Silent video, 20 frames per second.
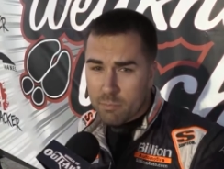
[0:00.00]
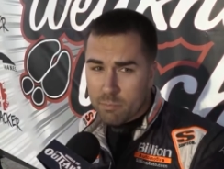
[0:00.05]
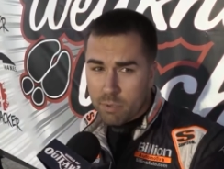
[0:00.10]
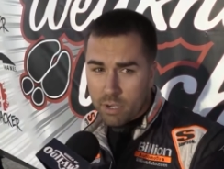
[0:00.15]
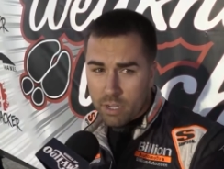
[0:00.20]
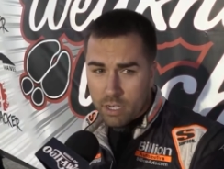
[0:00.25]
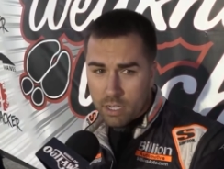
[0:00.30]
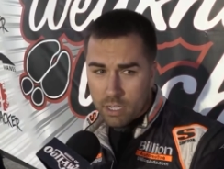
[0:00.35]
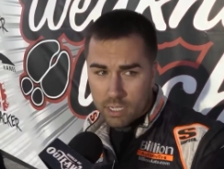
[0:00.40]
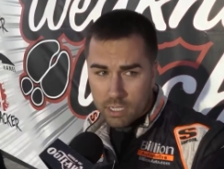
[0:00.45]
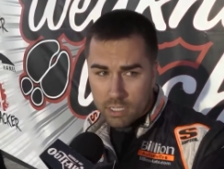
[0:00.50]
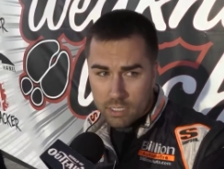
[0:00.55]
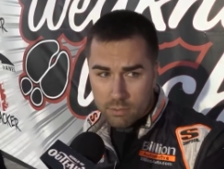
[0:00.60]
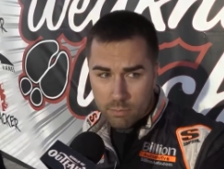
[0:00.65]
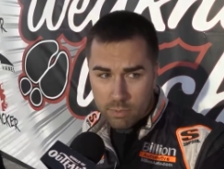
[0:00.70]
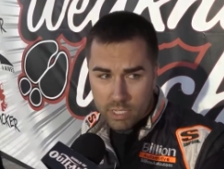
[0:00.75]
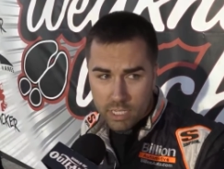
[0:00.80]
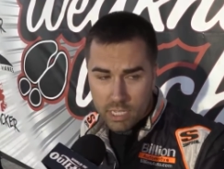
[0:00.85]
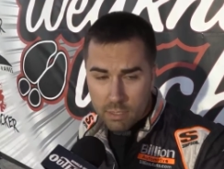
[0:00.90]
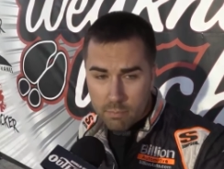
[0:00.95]
but uh,
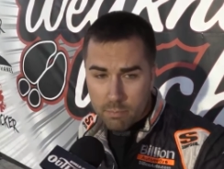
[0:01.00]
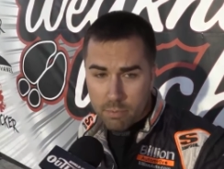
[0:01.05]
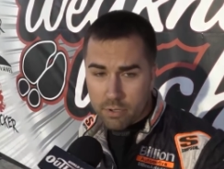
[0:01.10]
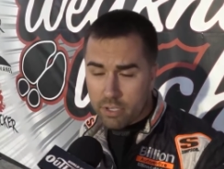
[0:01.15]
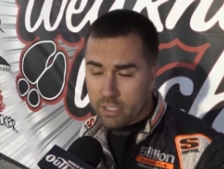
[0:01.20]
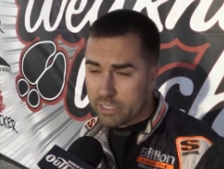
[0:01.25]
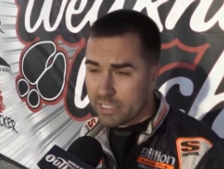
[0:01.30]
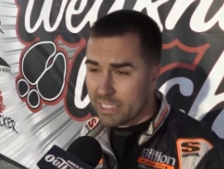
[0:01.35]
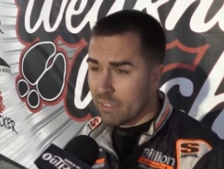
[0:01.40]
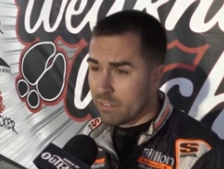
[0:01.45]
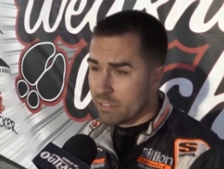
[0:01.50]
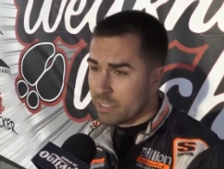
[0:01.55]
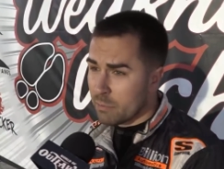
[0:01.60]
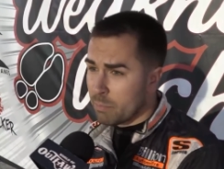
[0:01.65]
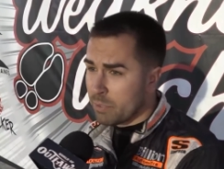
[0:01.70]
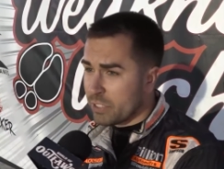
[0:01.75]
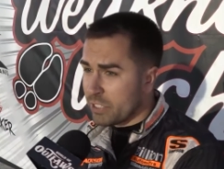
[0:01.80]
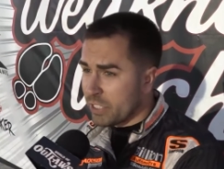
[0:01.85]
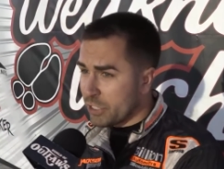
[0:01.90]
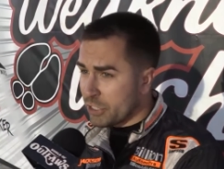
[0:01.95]
we keep putting ourselves in
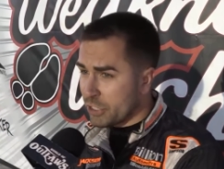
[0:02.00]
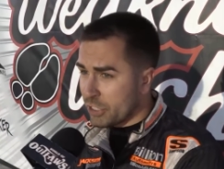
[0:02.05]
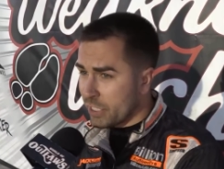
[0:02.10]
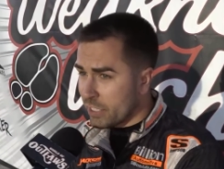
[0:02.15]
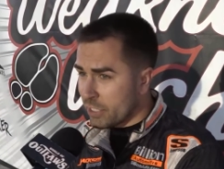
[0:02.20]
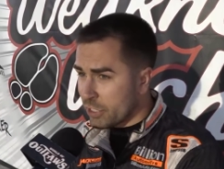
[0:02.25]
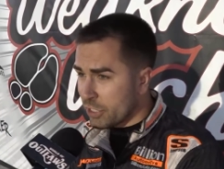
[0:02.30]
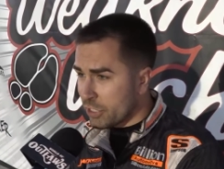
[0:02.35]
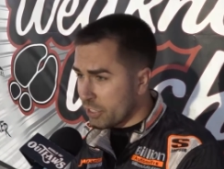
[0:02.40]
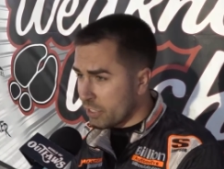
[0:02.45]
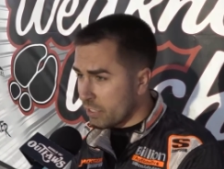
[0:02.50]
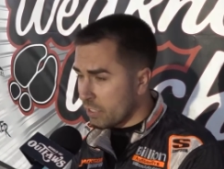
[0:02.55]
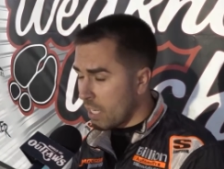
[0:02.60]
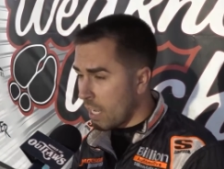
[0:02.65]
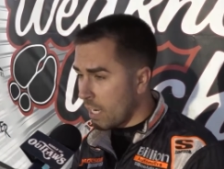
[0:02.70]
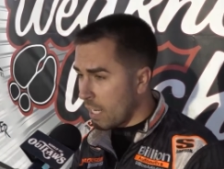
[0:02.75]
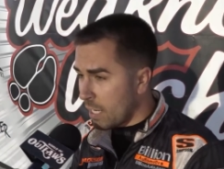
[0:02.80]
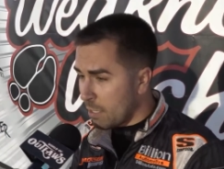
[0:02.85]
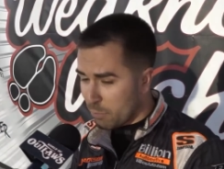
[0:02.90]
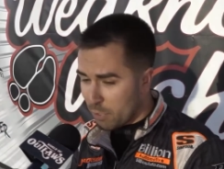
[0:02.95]
position, just
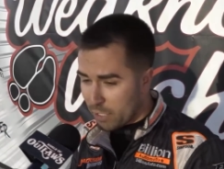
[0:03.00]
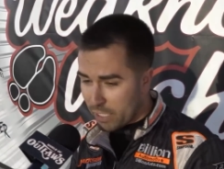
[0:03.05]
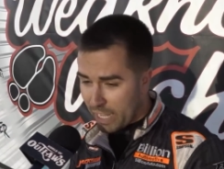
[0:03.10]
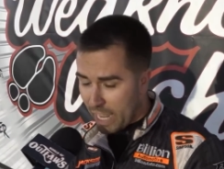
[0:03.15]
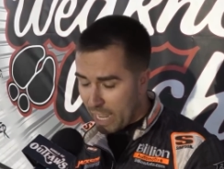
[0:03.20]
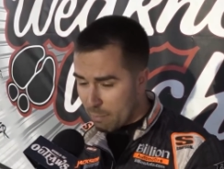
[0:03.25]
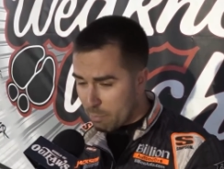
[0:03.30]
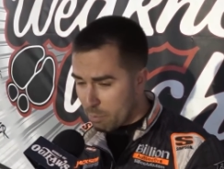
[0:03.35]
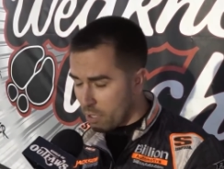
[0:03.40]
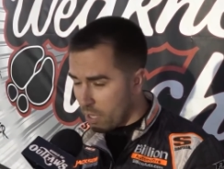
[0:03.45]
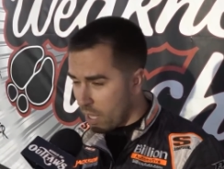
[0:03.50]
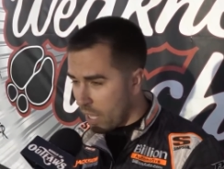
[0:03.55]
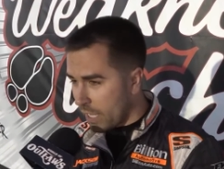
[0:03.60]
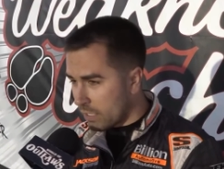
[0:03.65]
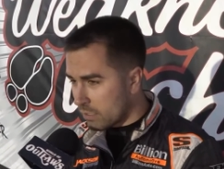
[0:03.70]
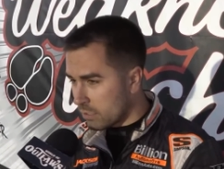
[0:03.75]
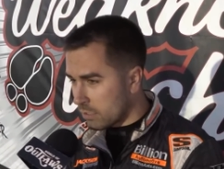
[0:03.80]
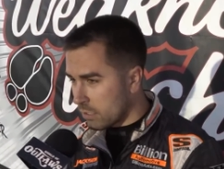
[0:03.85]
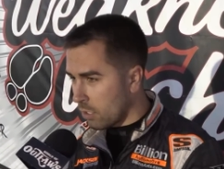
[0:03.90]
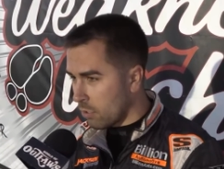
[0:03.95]
not able to
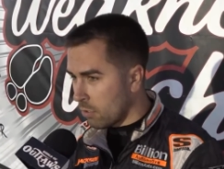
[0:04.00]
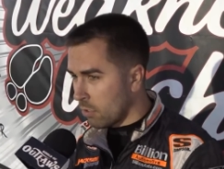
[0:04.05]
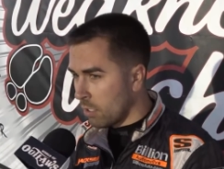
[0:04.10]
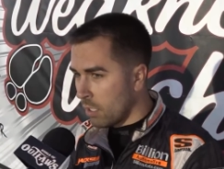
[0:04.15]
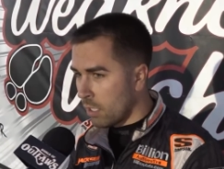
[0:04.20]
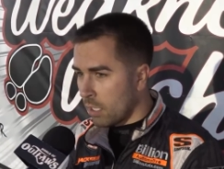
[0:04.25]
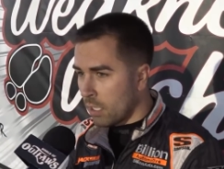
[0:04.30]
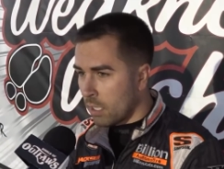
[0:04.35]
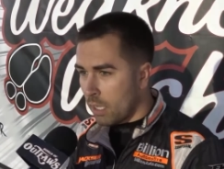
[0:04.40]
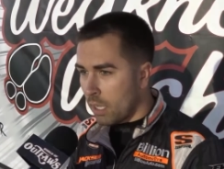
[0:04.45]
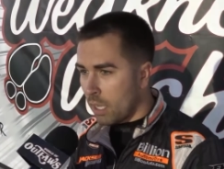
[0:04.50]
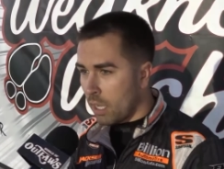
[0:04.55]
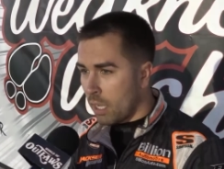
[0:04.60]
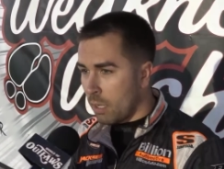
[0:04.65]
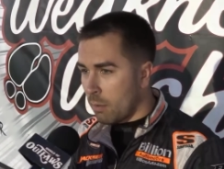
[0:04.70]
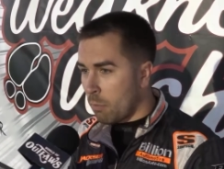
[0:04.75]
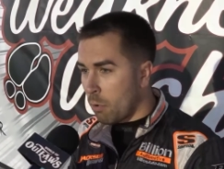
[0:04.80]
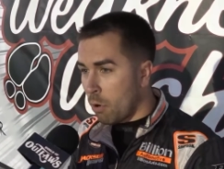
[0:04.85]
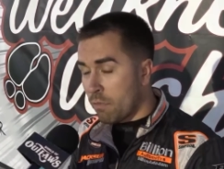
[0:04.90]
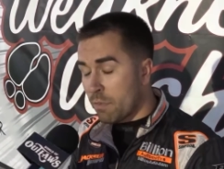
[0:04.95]
capitalize. So
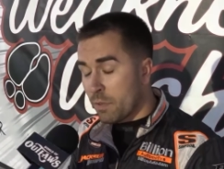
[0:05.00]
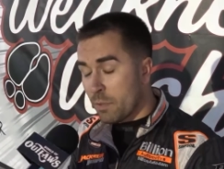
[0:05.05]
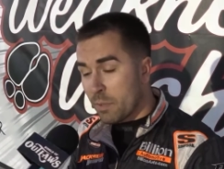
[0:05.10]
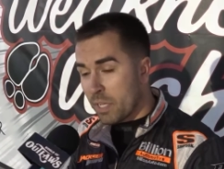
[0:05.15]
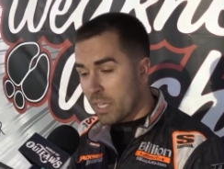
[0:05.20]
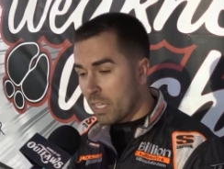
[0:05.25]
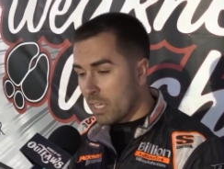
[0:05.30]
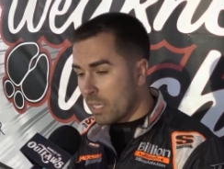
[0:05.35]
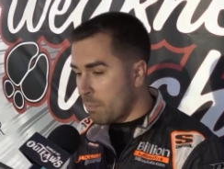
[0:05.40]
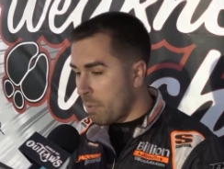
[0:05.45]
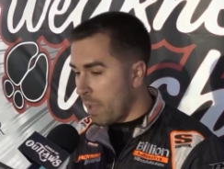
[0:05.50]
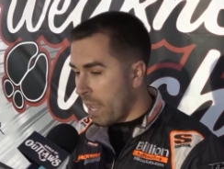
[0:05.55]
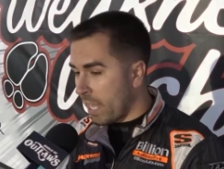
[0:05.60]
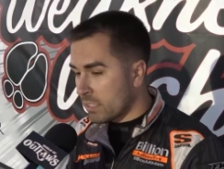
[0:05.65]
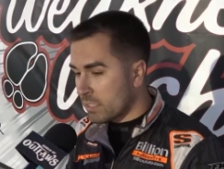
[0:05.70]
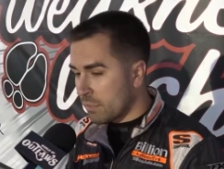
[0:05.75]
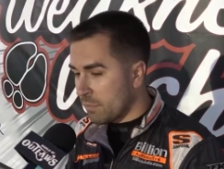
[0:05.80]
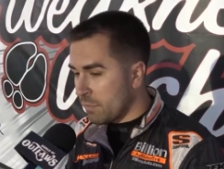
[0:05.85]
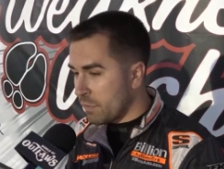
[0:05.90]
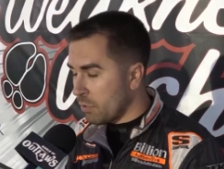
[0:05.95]
um, hopefully we get
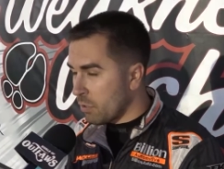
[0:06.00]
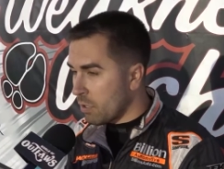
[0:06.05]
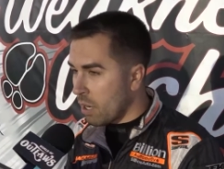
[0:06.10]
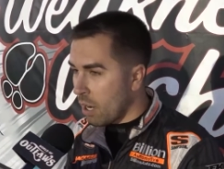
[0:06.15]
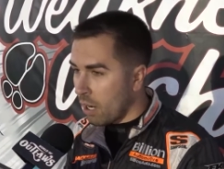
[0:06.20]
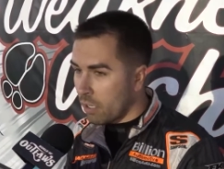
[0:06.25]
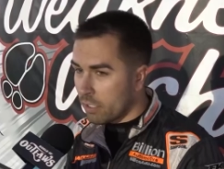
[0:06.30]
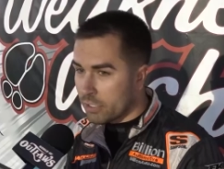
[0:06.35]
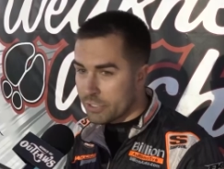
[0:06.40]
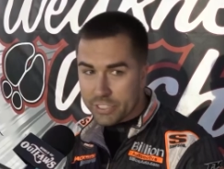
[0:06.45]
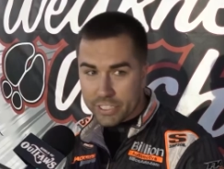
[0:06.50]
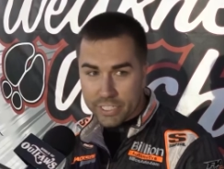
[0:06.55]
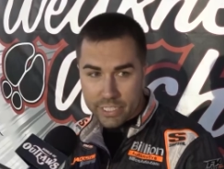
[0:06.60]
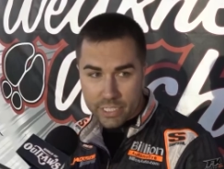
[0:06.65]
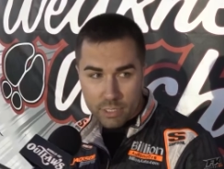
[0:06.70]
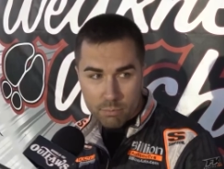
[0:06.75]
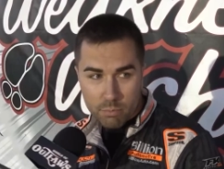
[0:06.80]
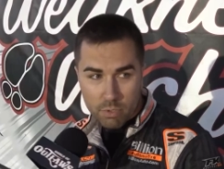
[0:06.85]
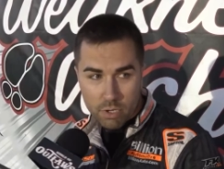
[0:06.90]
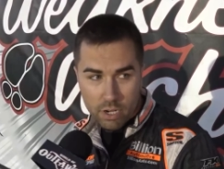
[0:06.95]
past a few cars
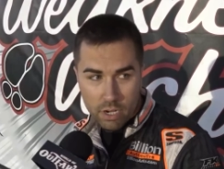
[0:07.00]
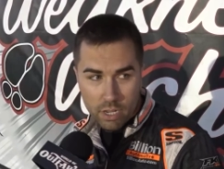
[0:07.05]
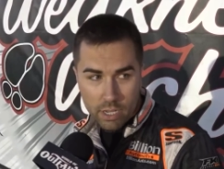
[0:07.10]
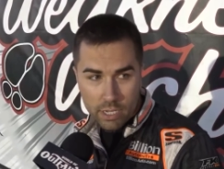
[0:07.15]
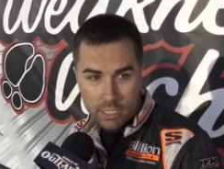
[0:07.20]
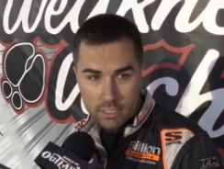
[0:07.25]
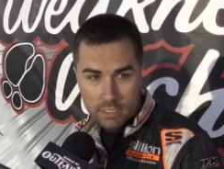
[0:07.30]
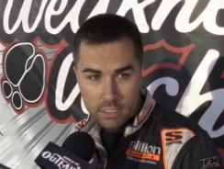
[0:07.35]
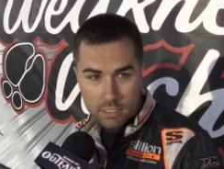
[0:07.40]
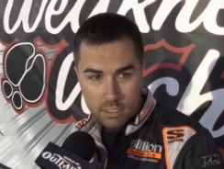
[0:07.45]
here, but uh,